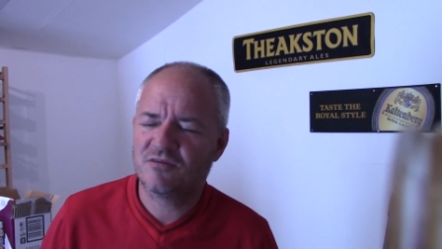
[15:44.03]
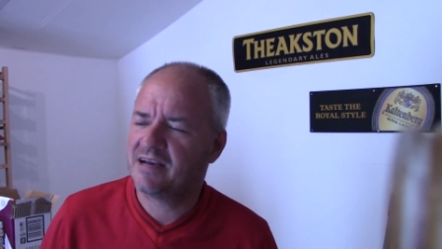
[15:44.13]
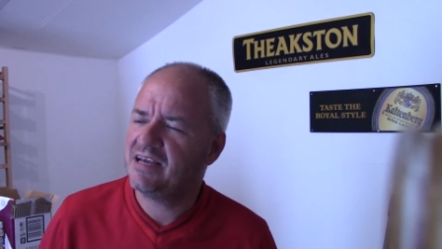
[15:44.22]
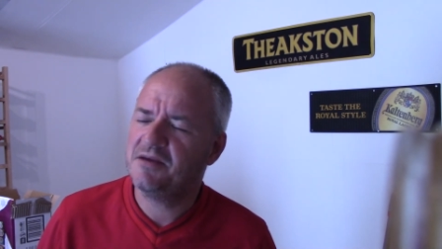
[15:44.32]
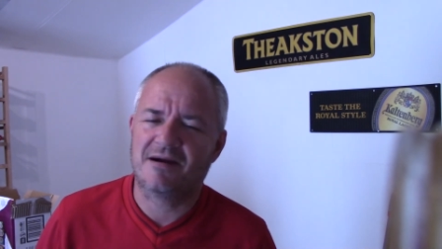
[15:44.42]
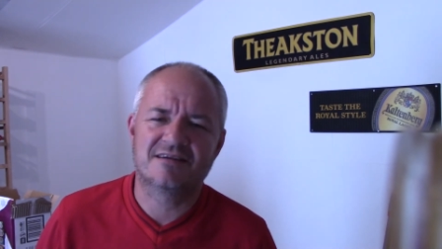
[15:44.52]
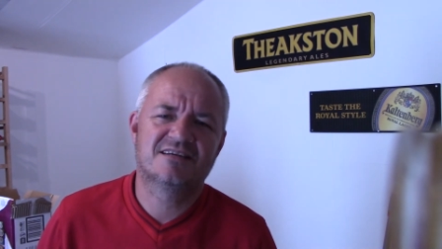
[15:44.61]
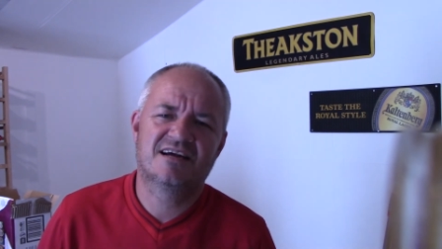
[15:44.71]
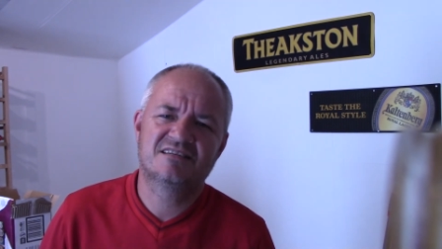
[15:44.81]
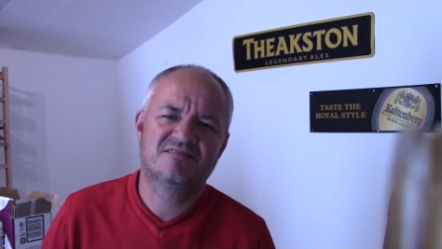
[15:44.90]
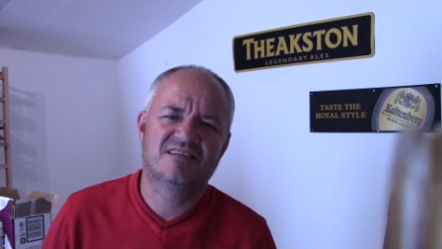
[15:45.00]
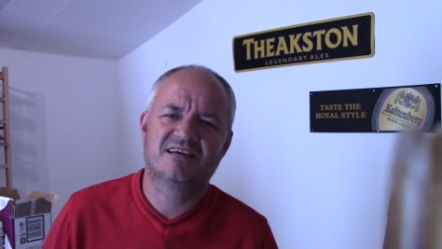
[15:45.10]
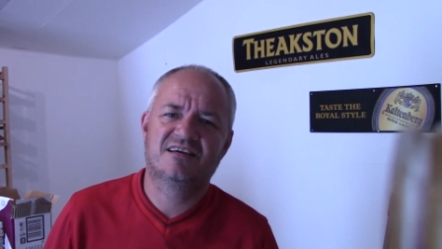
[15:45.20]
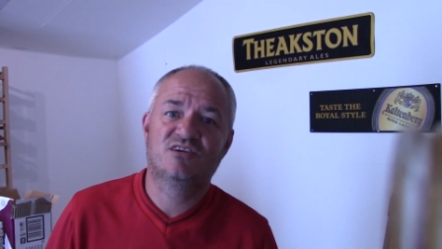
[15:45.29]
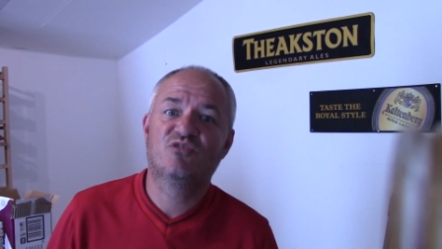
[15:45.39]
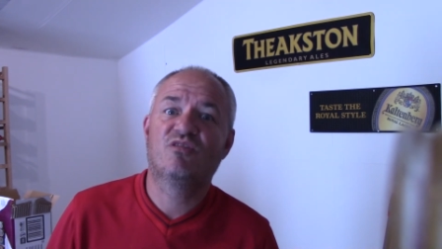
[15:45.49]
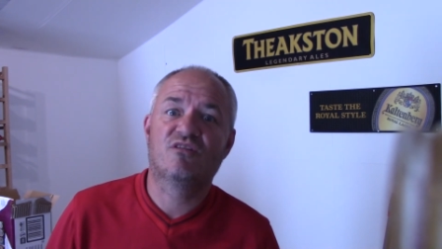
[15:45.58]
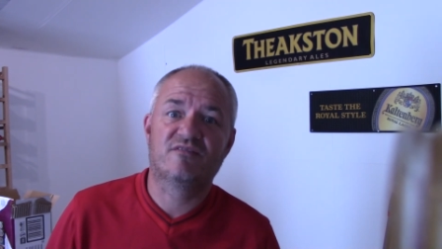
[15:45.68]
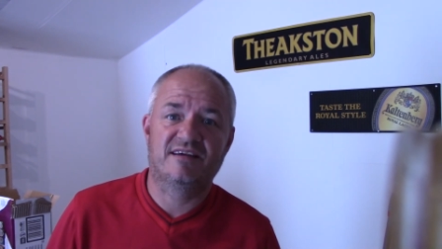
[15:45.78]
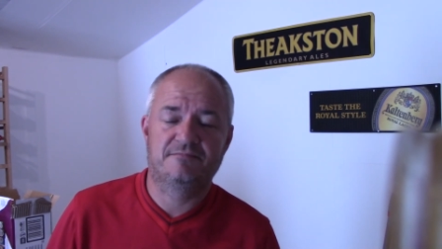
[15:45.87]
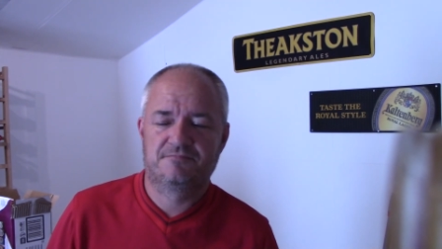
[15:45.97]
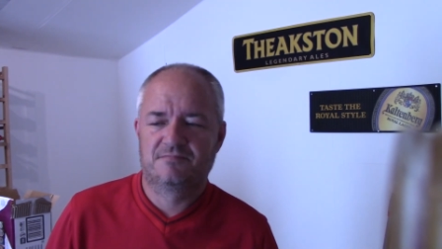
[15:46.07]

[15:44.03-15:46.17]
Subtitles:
get your backside over there. You'll love it.